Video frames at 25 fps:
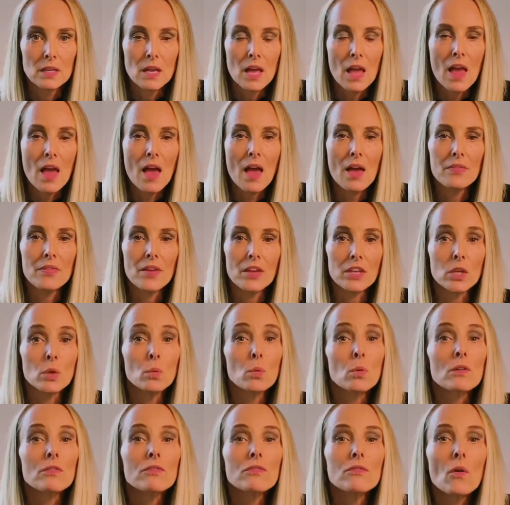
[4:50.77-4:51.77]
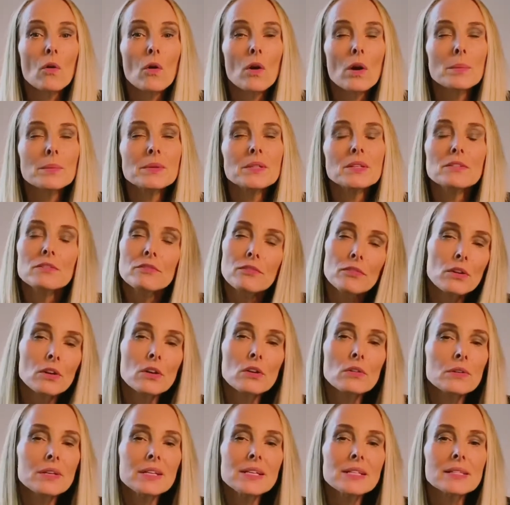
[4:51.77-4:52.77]
and that you were formed for a
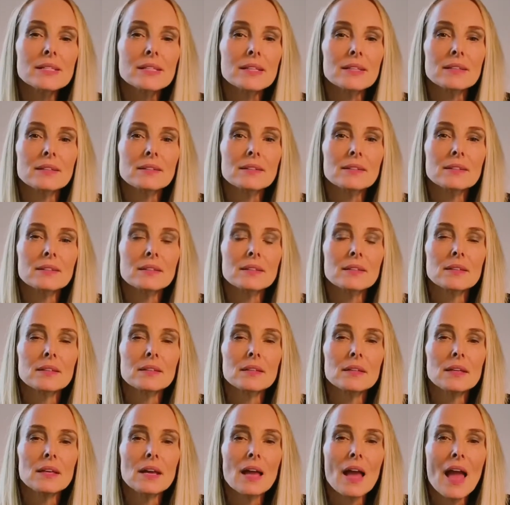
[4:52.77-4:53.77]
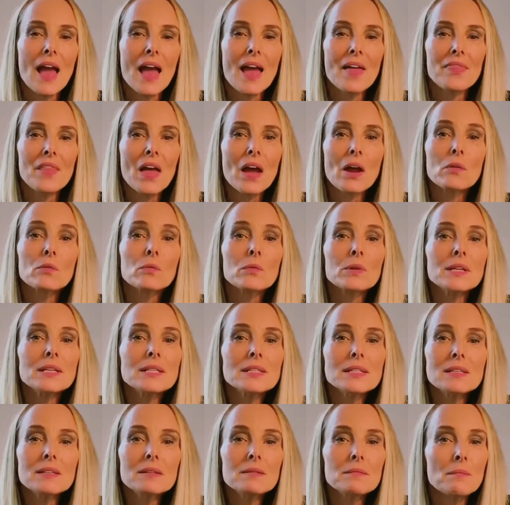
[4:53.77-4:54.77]
reason. And that
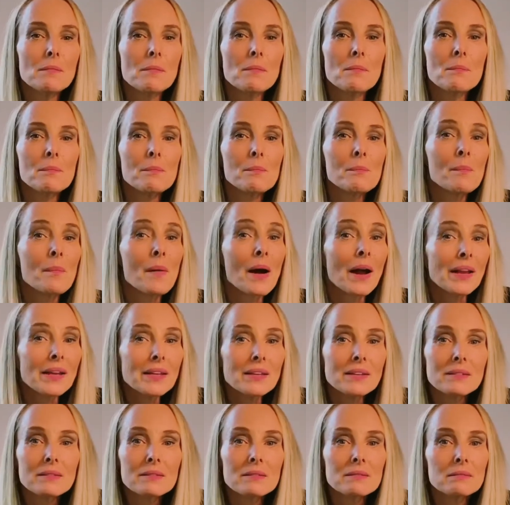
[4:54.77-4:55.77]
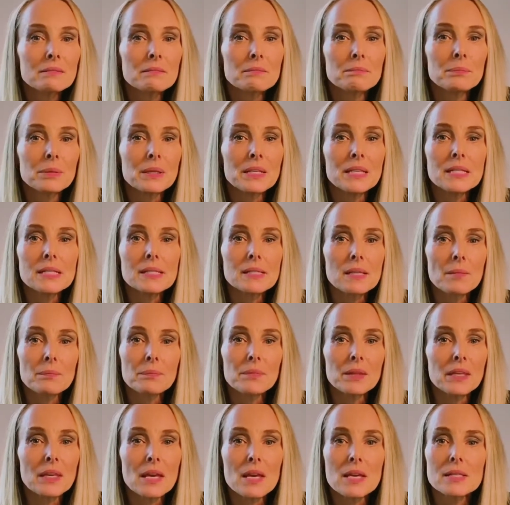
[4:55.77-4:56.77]
reason might be
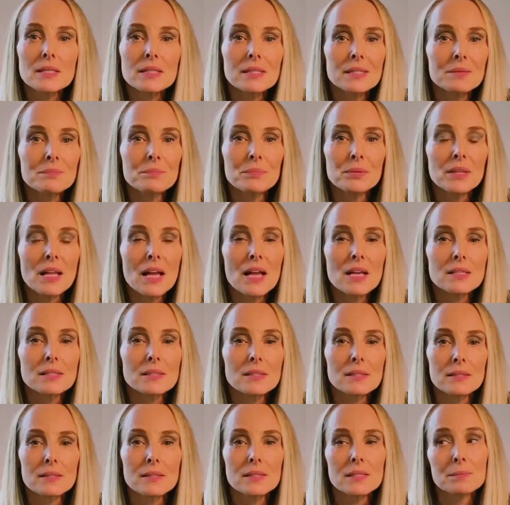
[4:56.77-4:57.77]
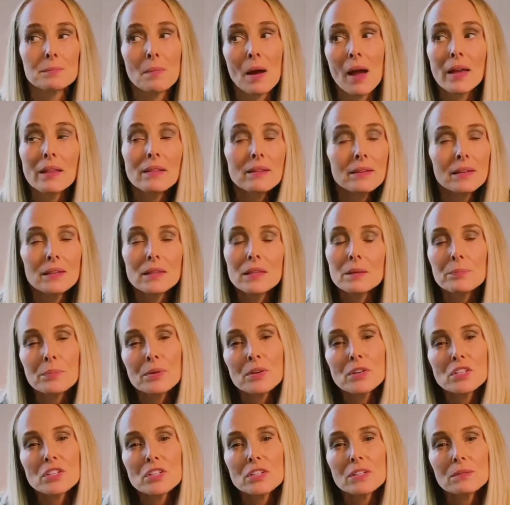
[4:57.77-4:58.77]
something as simple as smiling at the
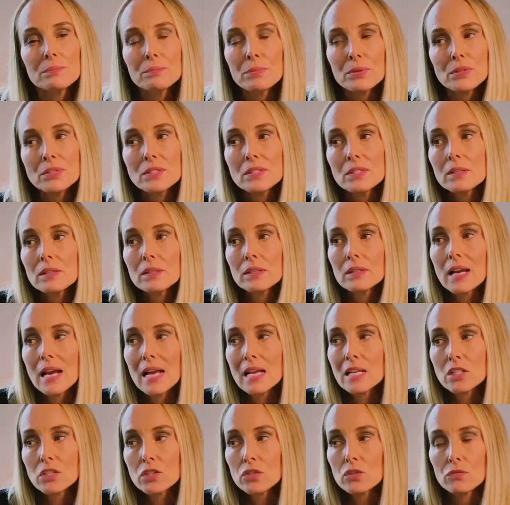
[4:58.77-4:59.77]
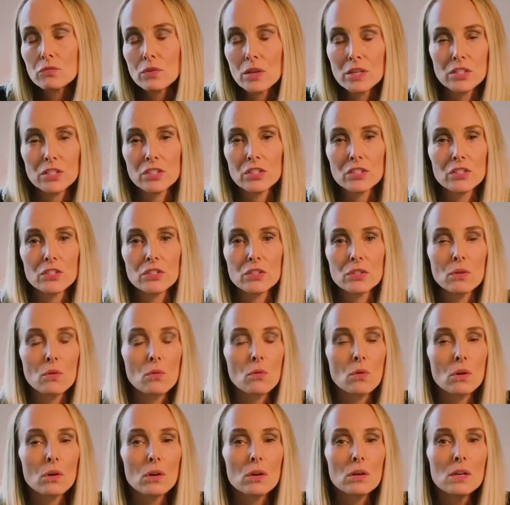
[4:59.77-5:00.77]
person at the cash register,
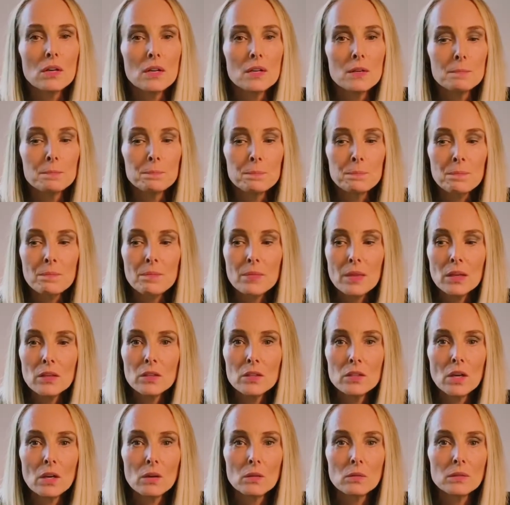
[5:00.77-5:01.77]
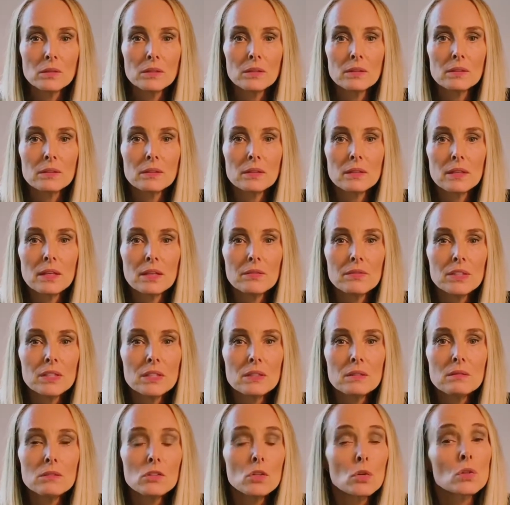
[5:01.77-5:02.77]
or,
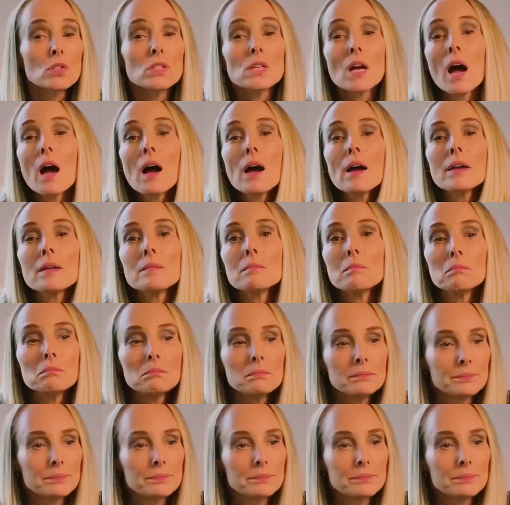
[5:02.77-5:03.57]
giving your time